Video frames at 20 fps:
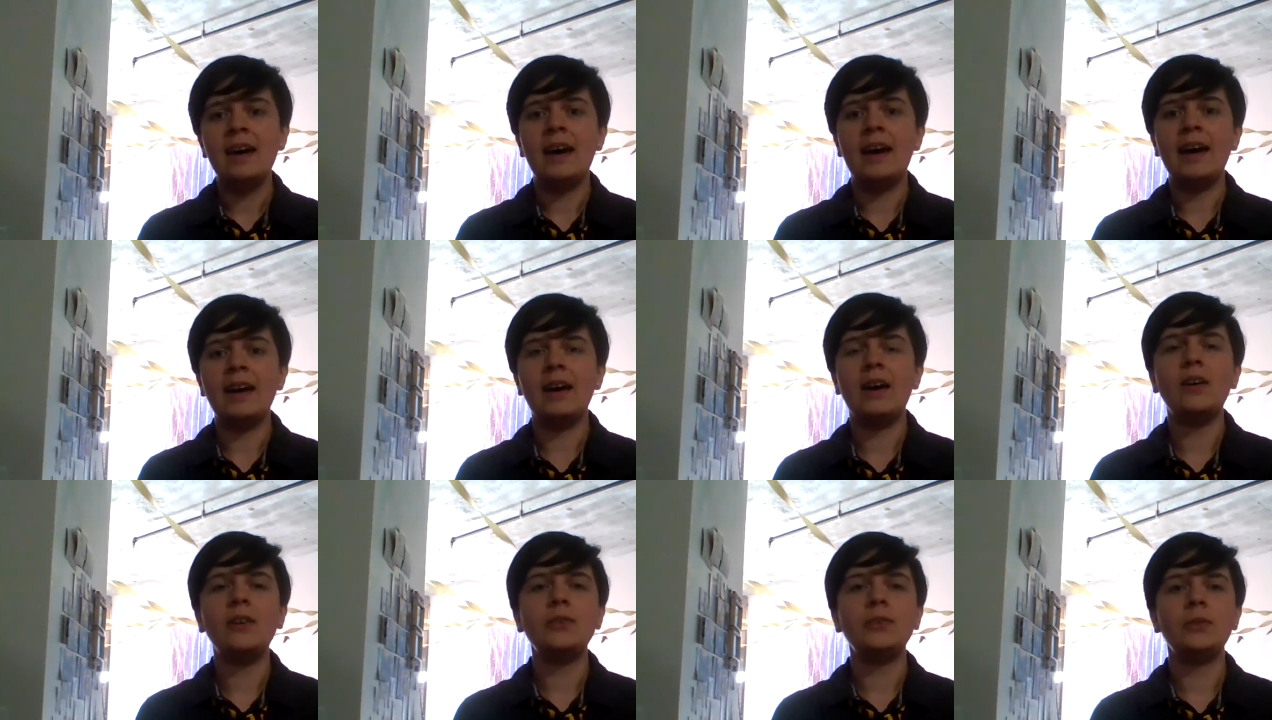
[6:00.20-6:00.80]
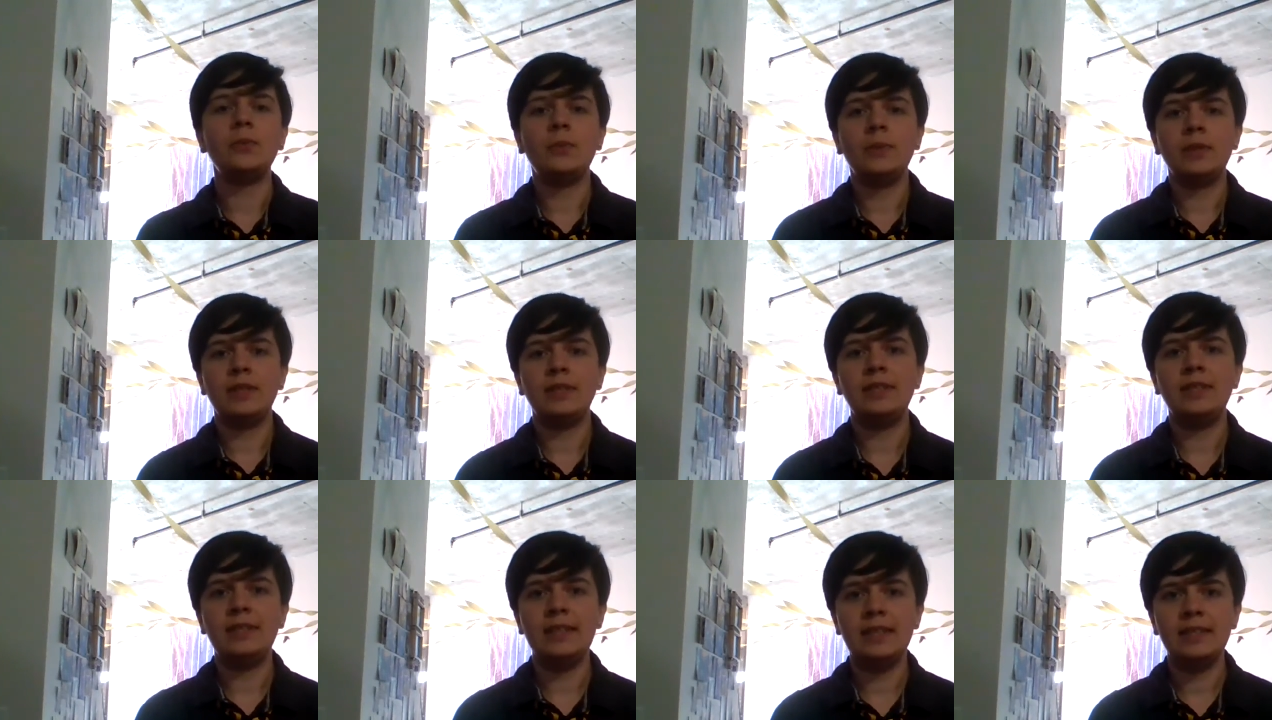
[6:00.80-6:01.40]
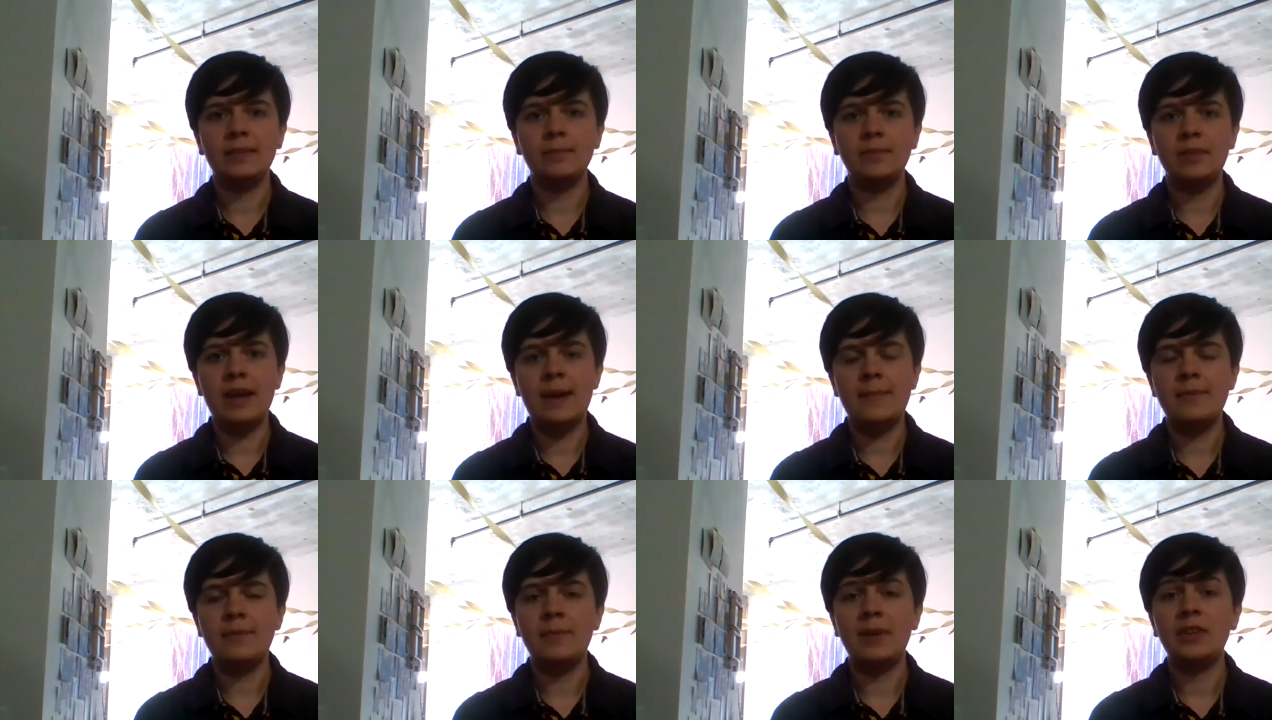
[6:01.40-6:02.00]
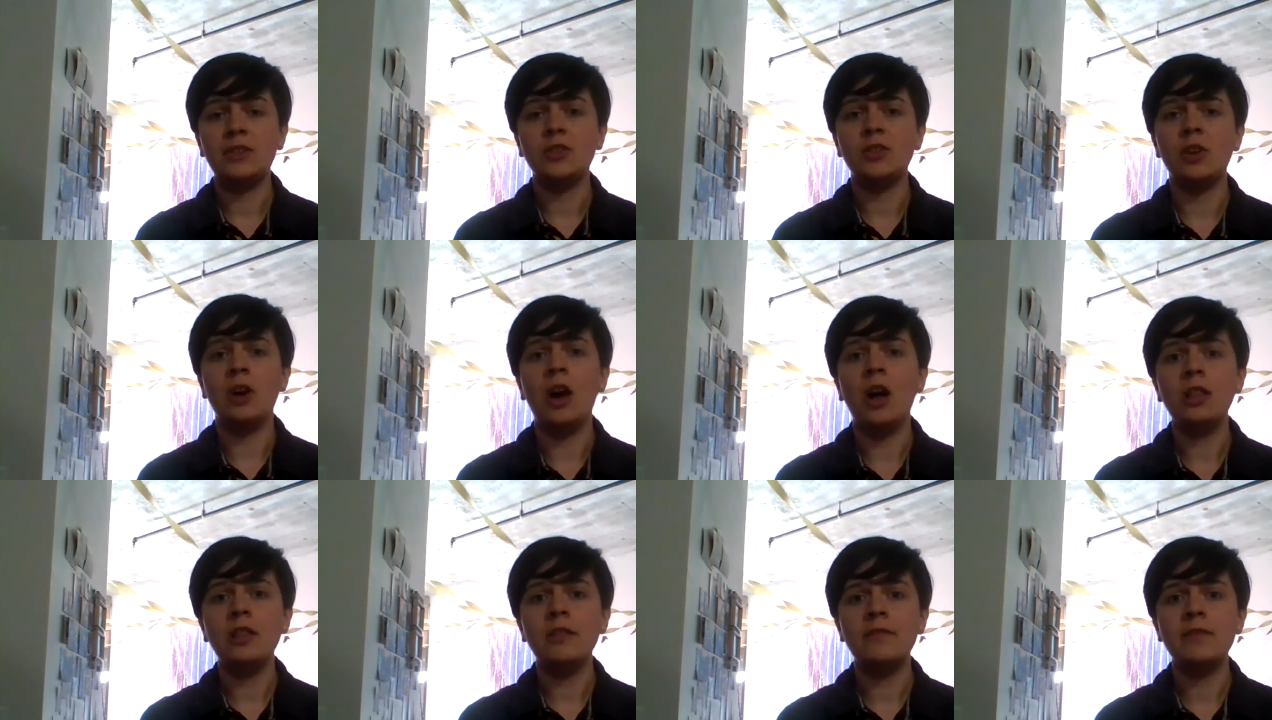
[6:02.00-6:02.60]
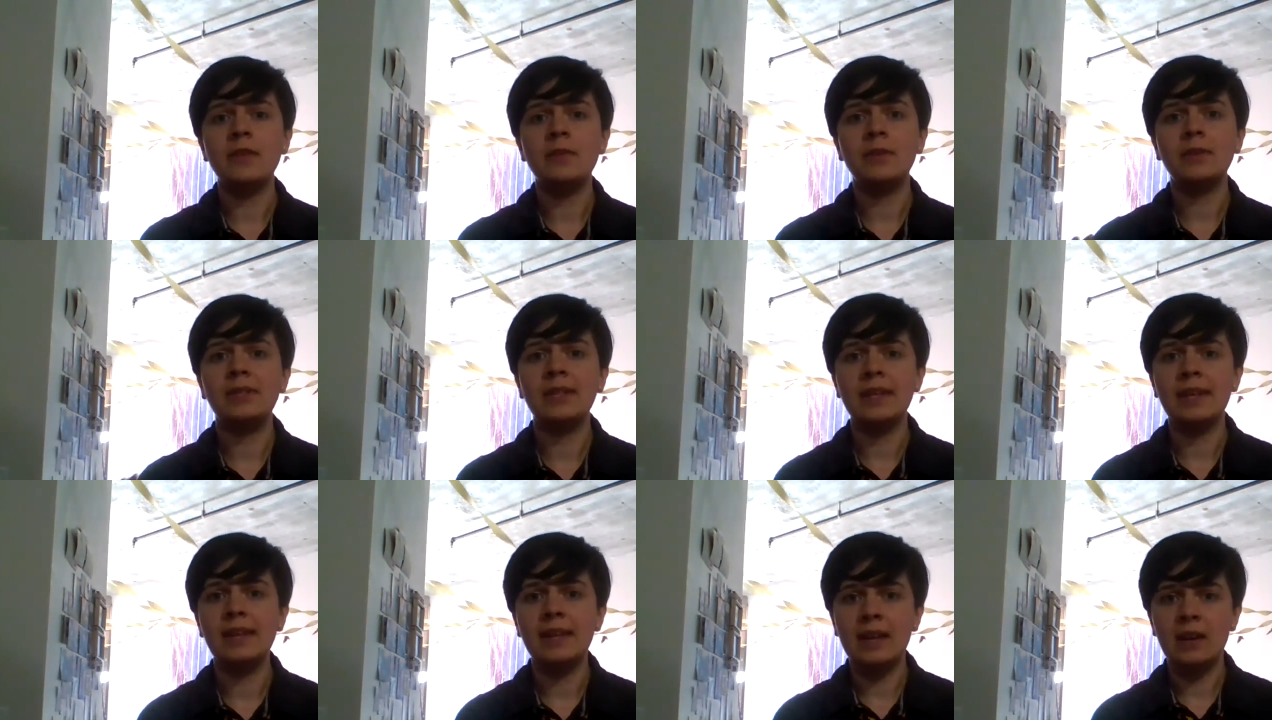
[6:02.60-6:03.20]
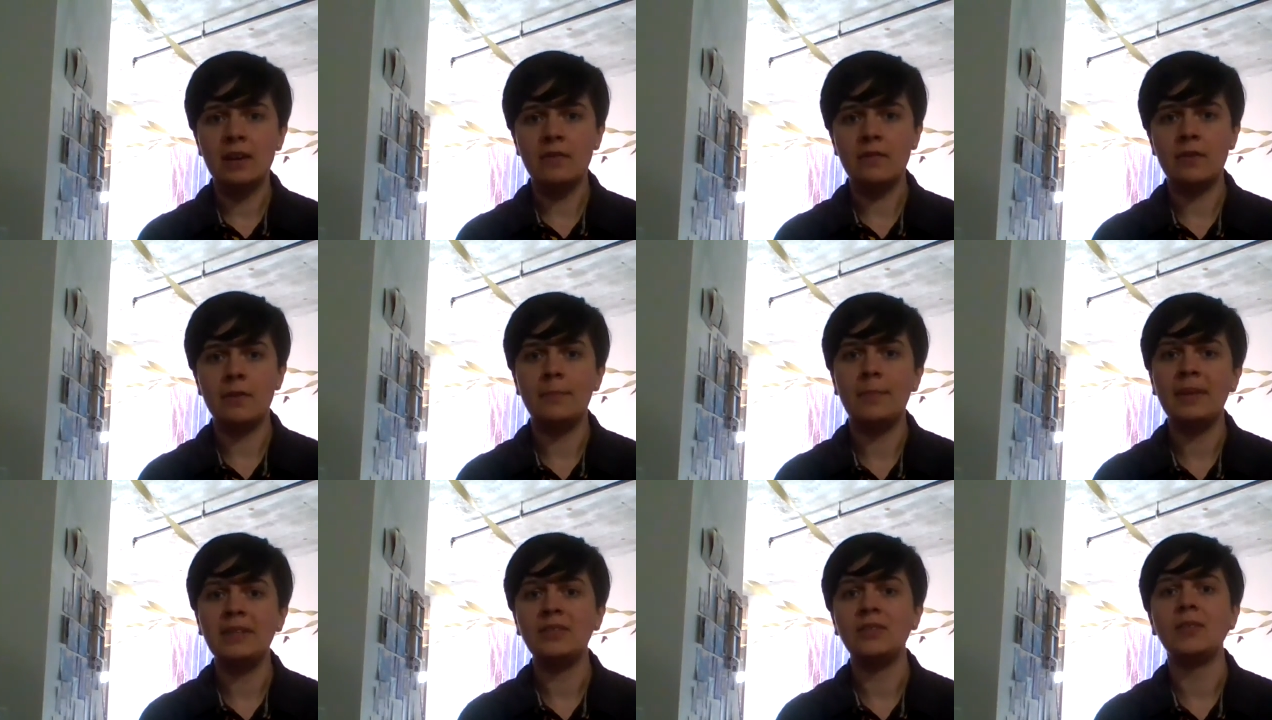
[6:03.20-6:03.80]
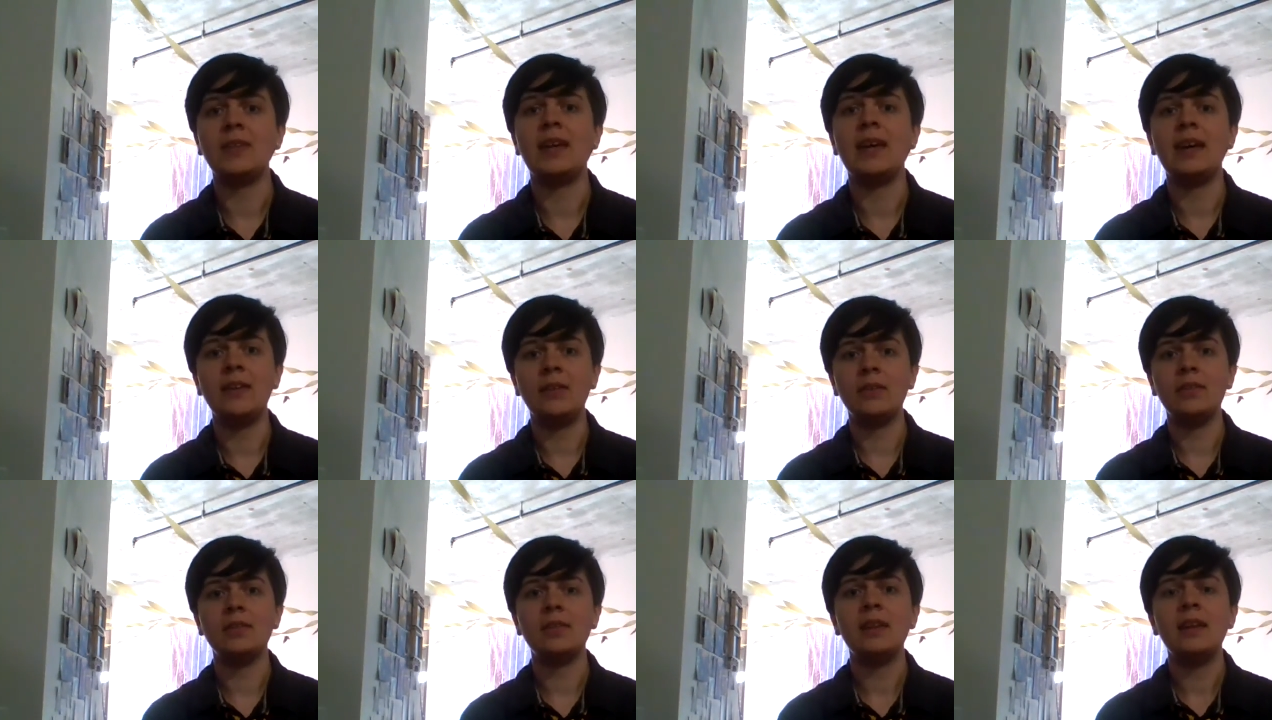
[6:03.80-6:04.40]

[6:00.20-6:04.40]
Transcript: I also wanted to take some time to make sure all of you are taking care of your mental health.